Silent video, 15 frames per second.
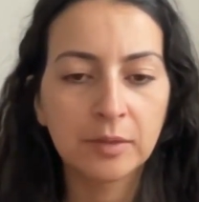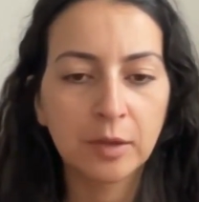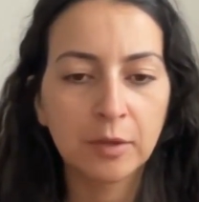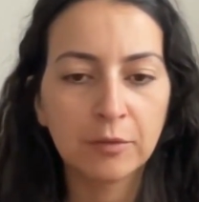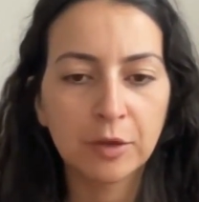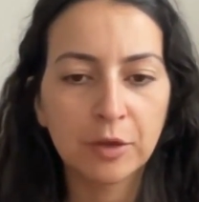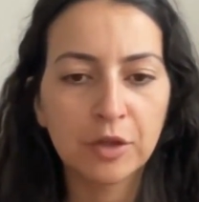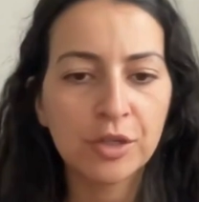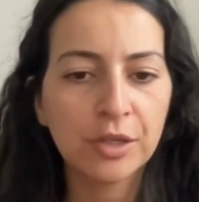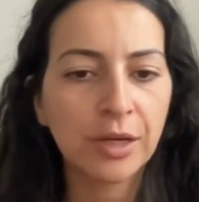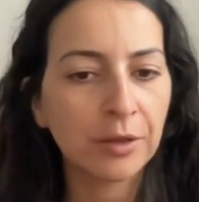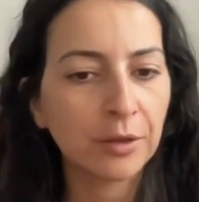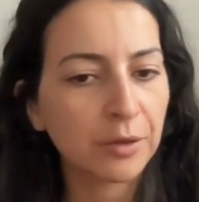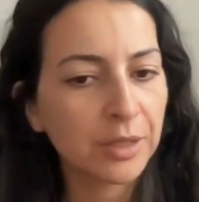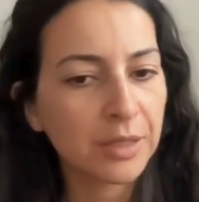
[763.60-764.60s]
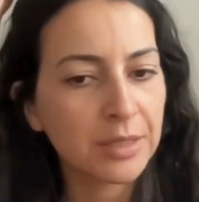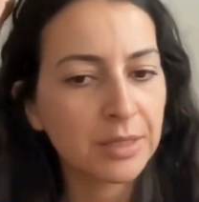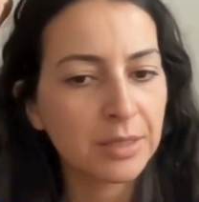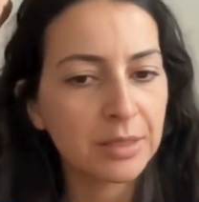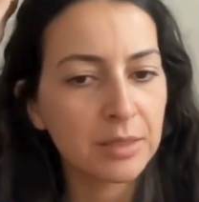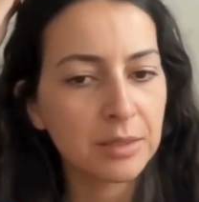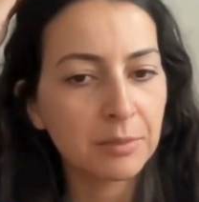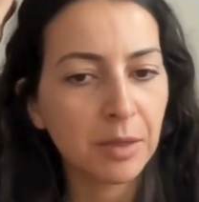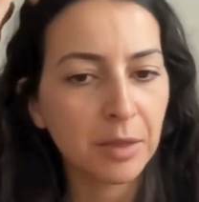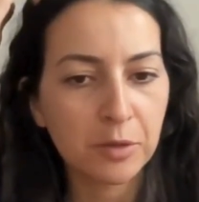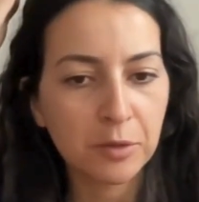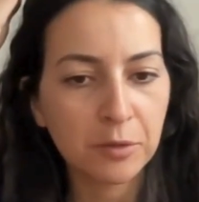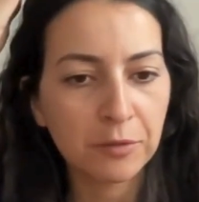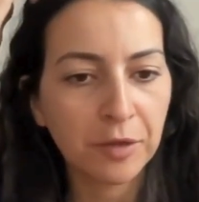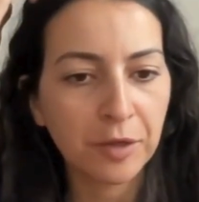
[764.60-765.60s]
Aversion increases
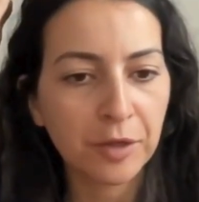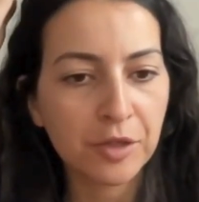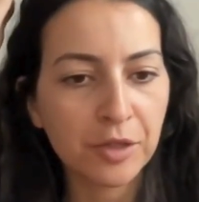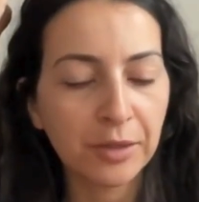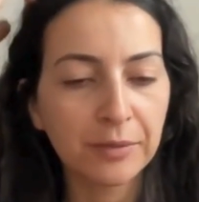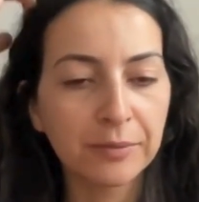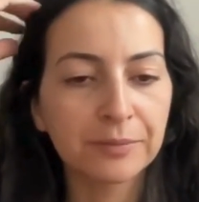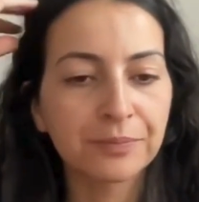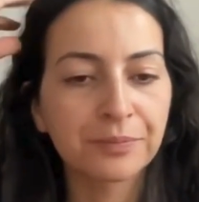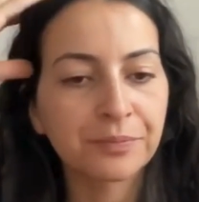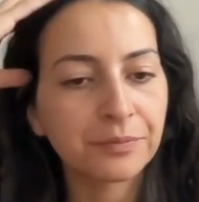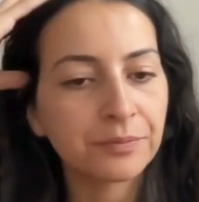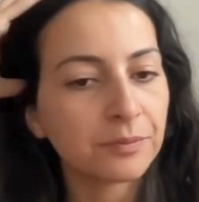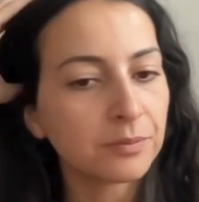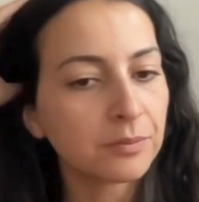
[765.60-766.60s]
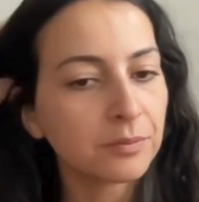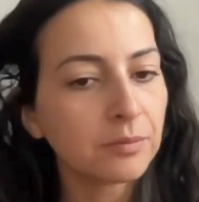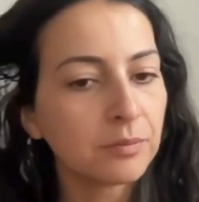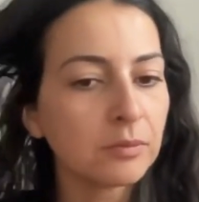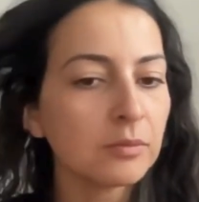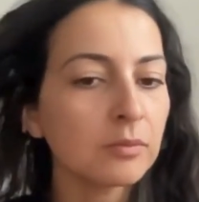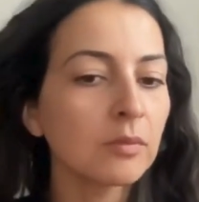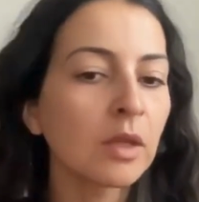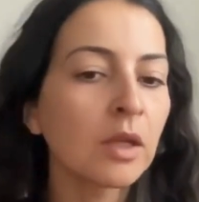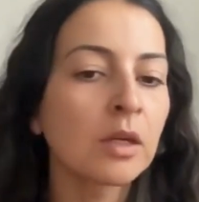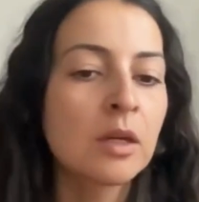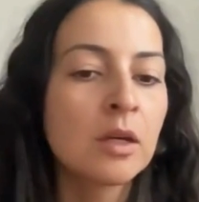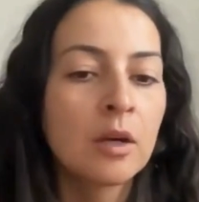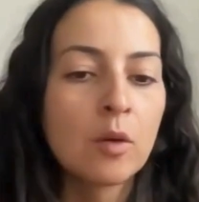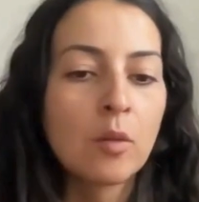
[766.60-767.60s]
mental friction.
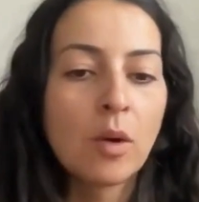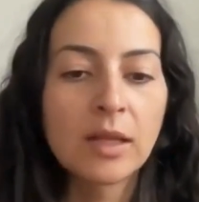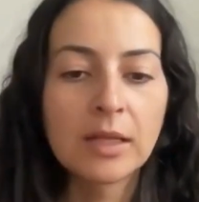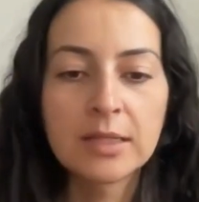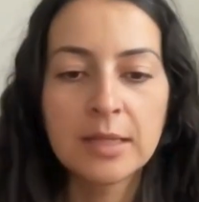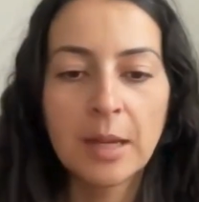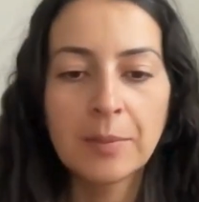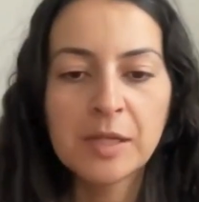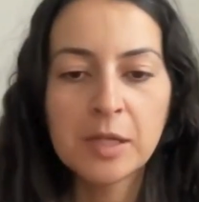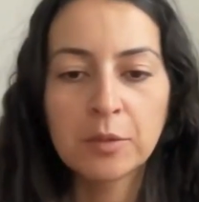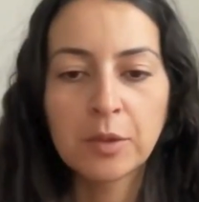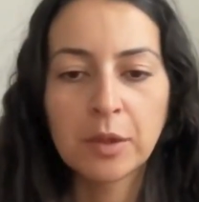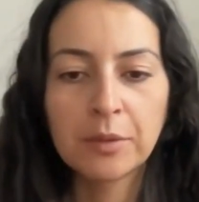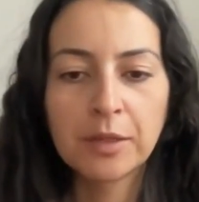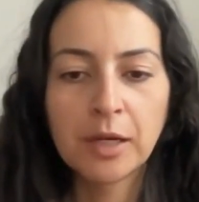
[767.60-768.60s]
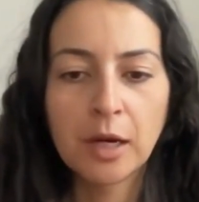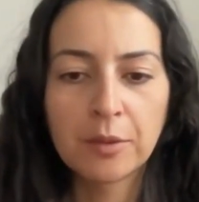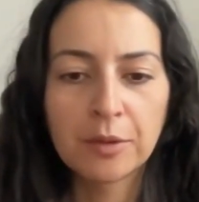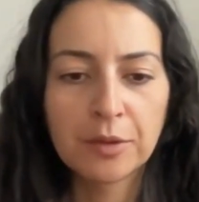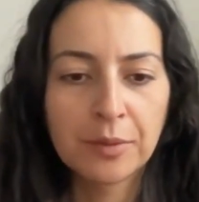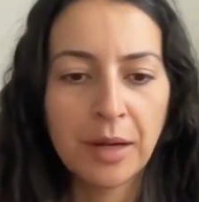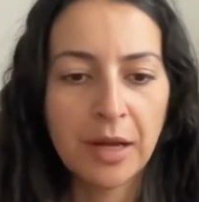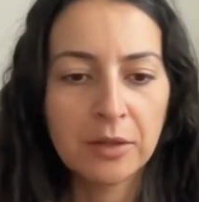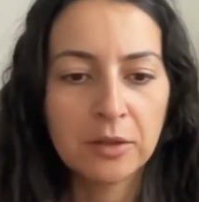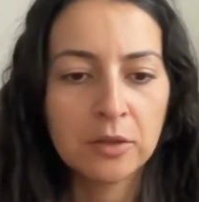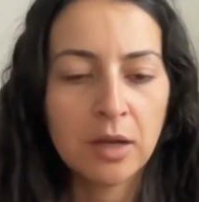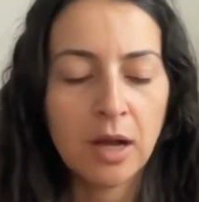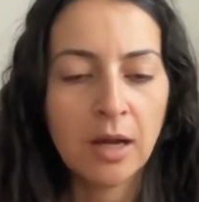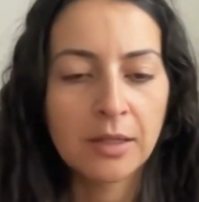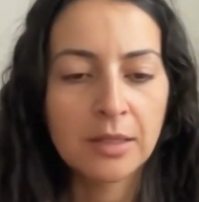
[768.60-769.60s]
While accepting where we are with
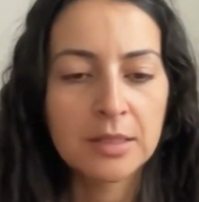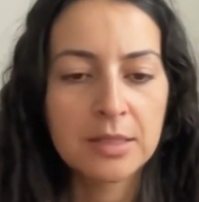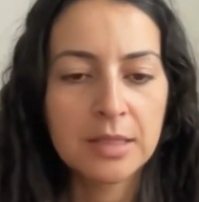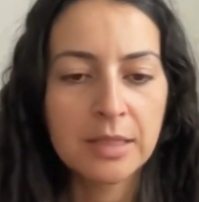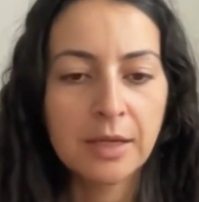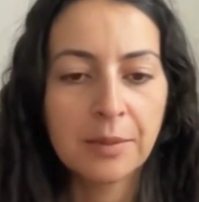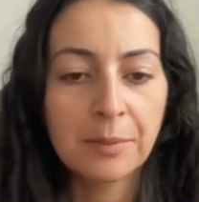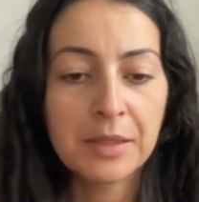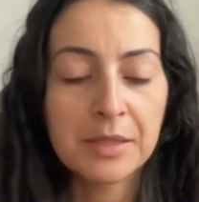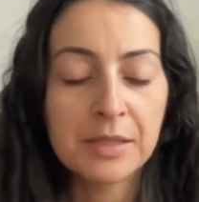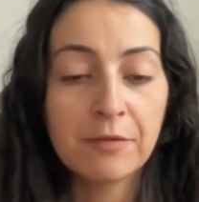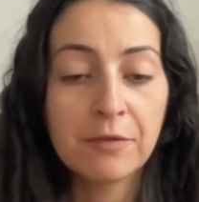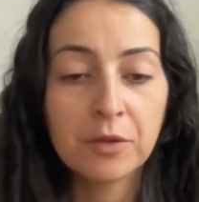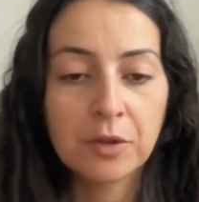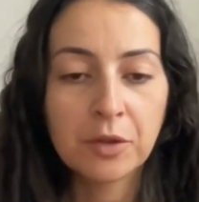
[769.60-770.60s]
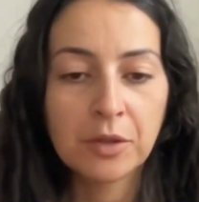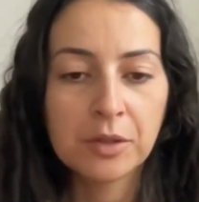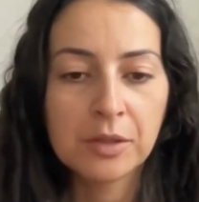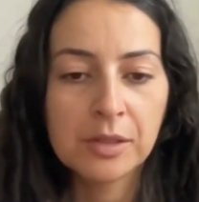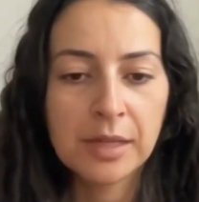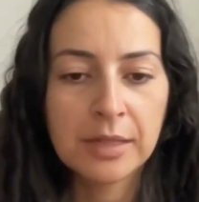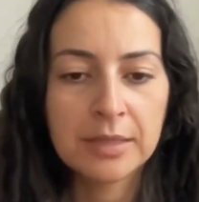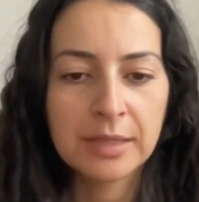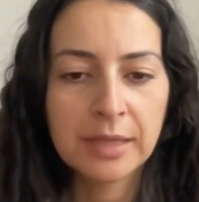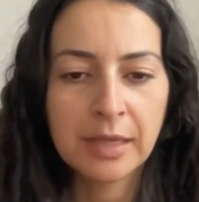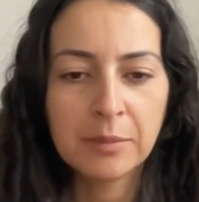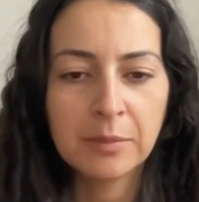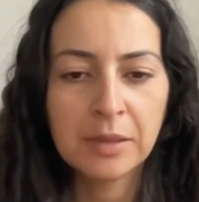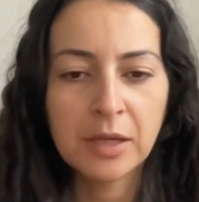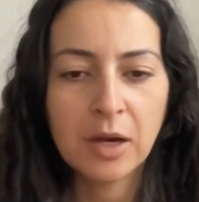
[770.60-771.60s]
radical honesty can be difficult, as it
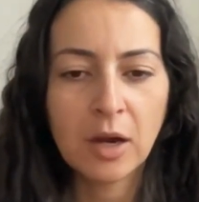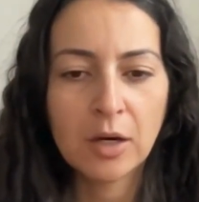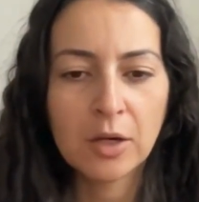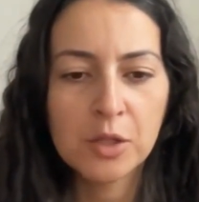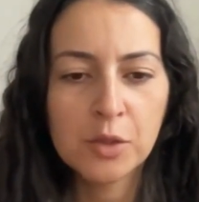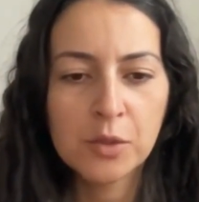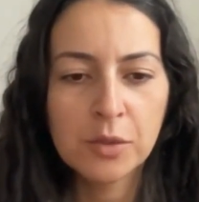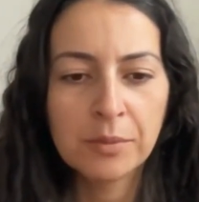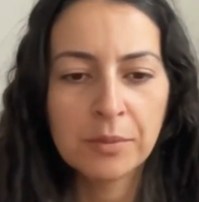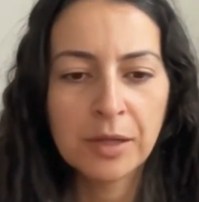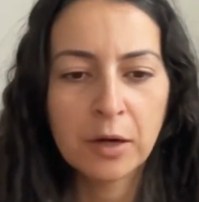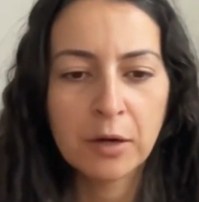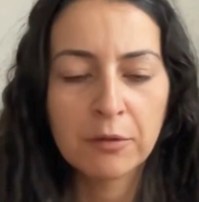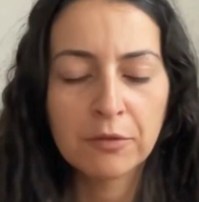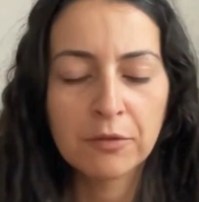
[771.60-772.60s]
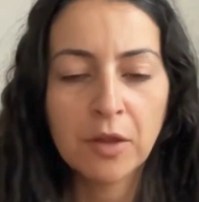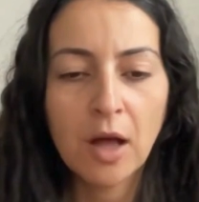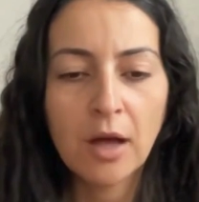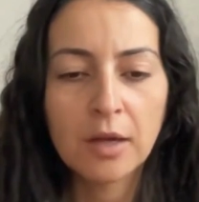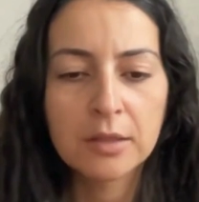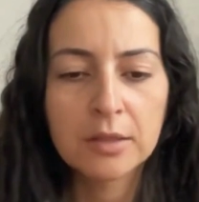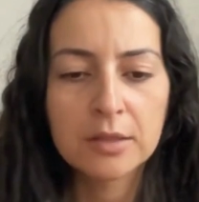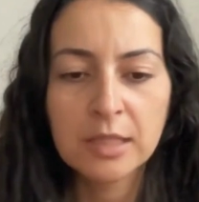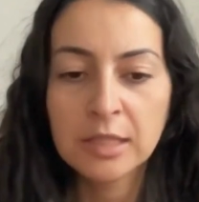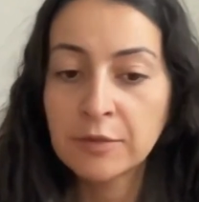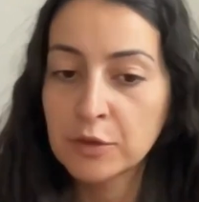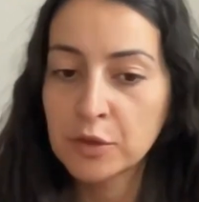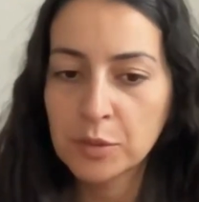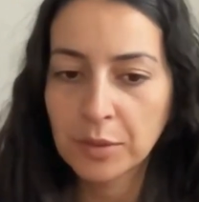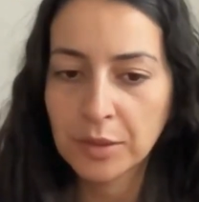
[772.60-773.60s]
can be hard to admit our flaws,
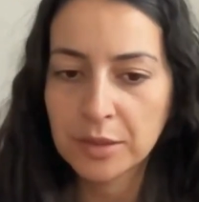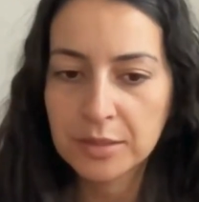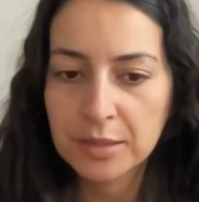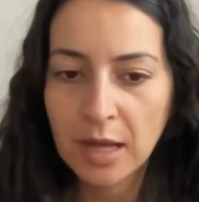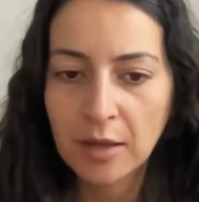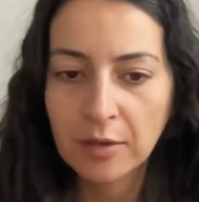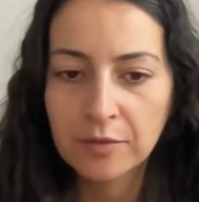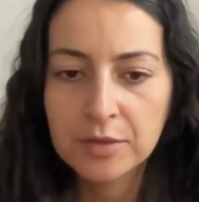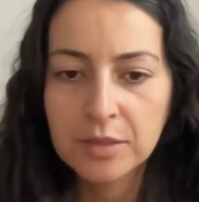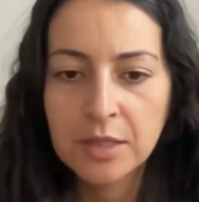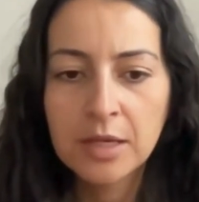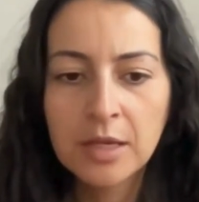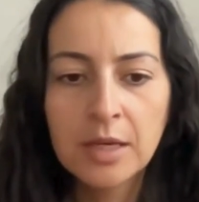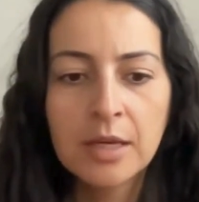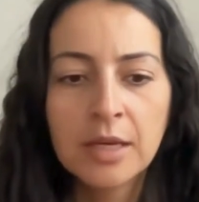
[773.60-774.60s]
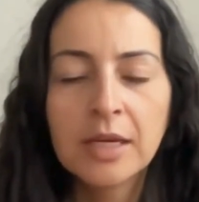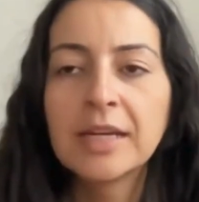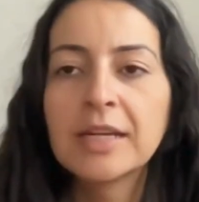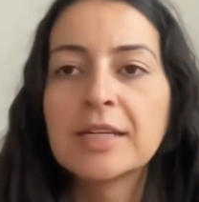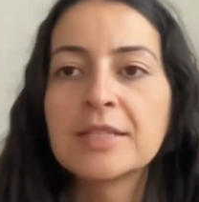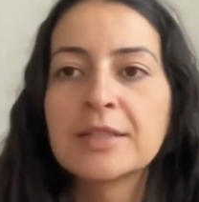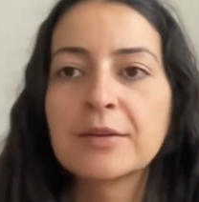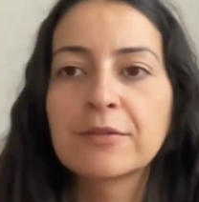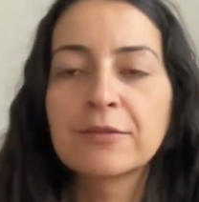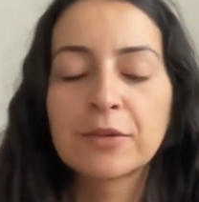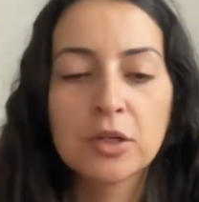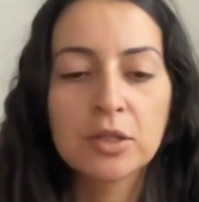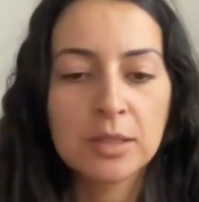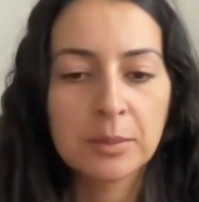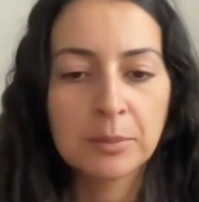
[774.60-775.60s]
even to ourselves, it is the
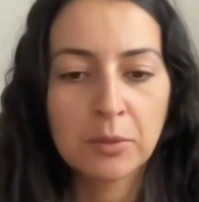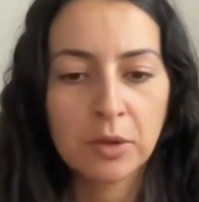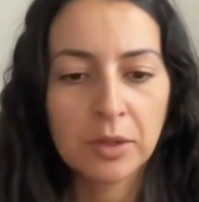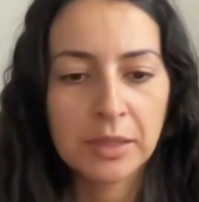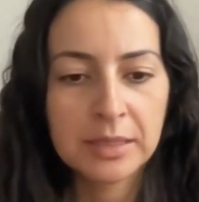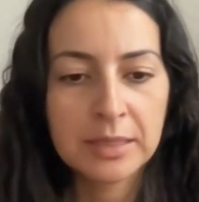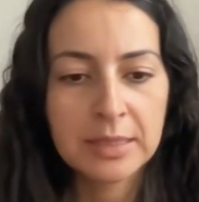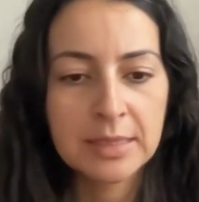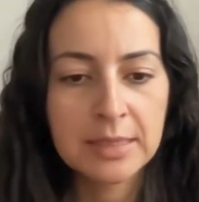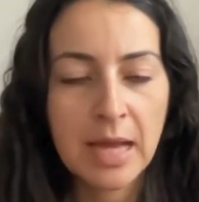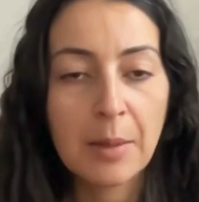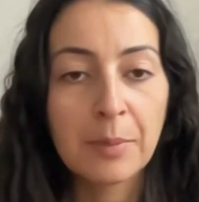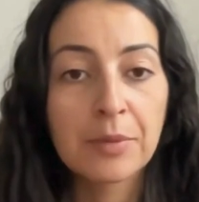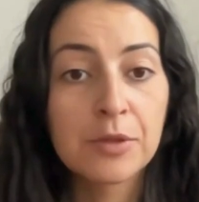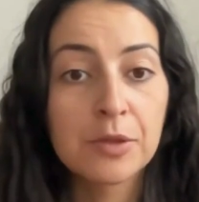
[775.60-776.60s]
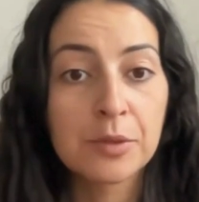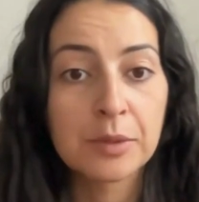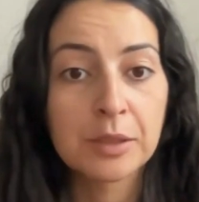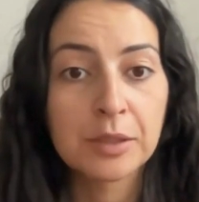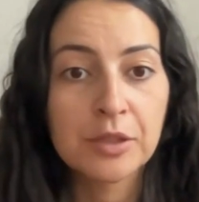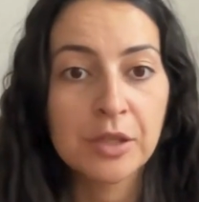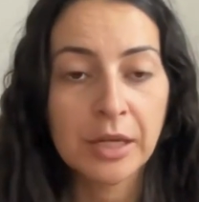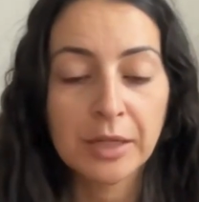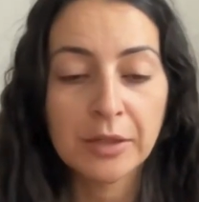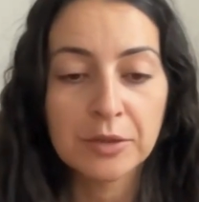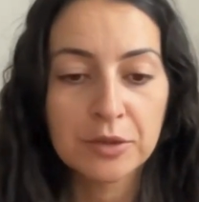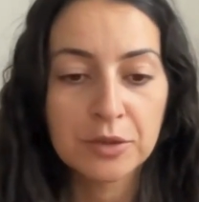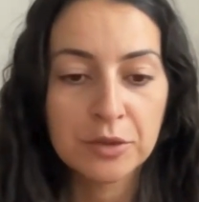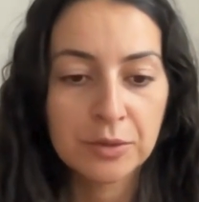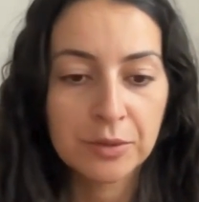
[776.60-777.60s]
first important step to real change.